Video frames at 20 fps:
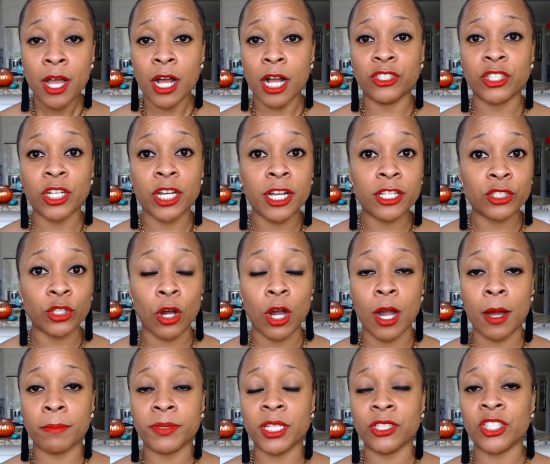
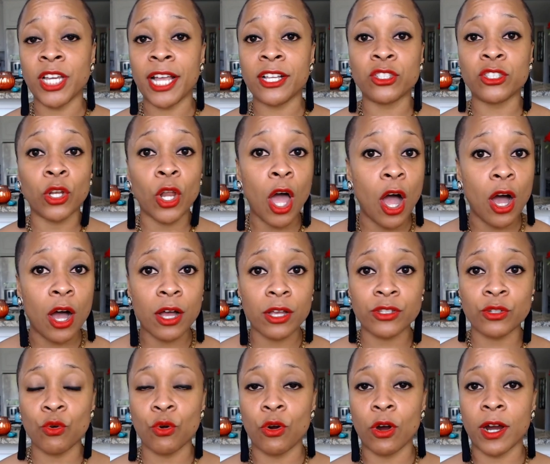to change laws,
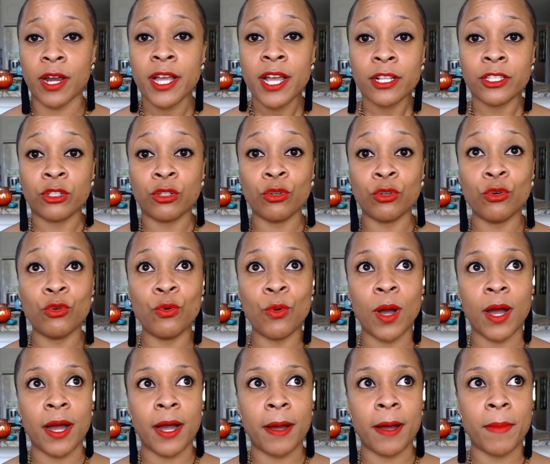or
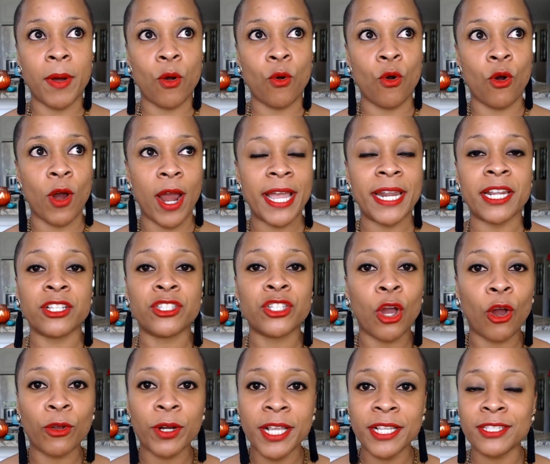an
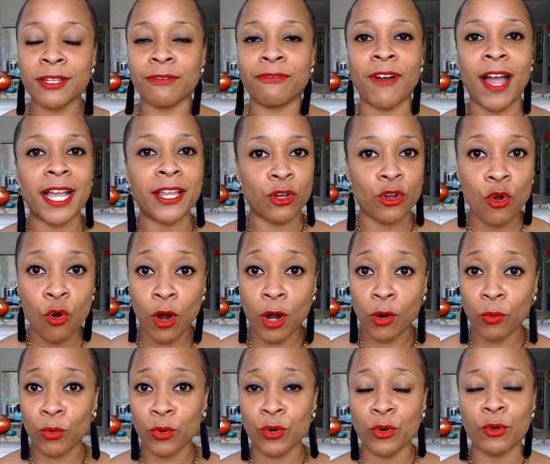attorney to fight in a
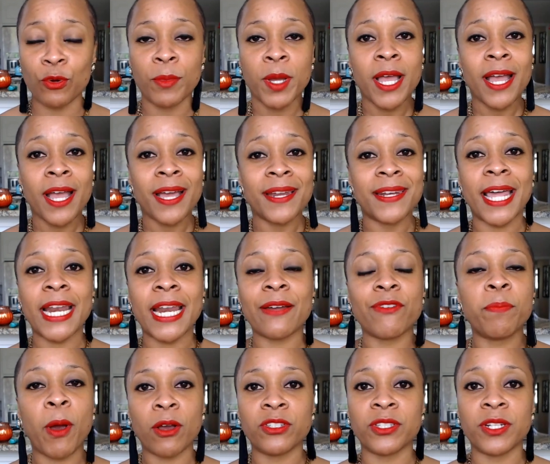courtroom. Not every
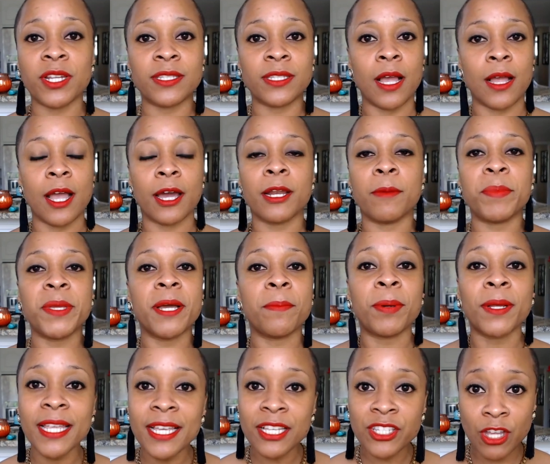person is going to be a
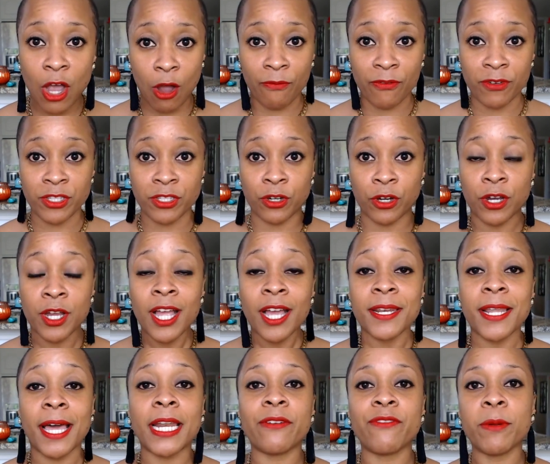police officer.
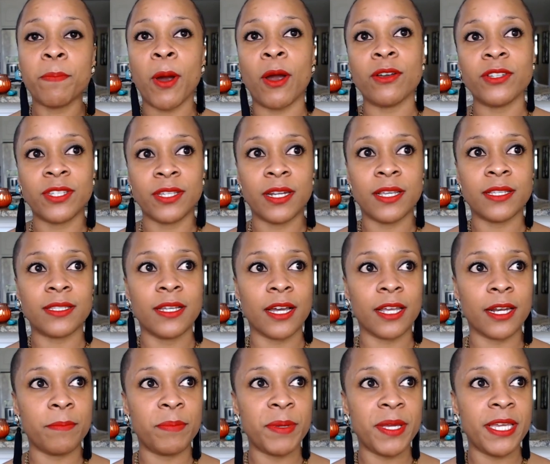Not every person is going
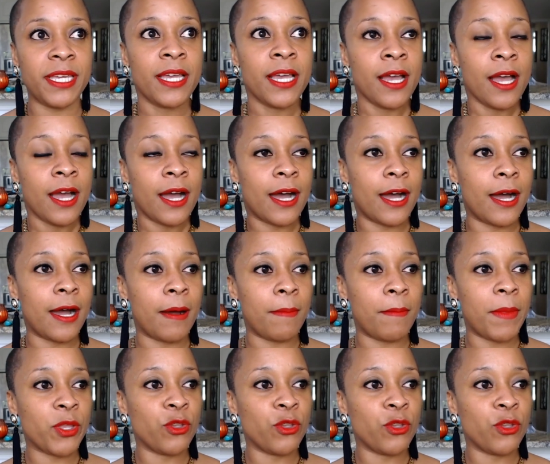to be down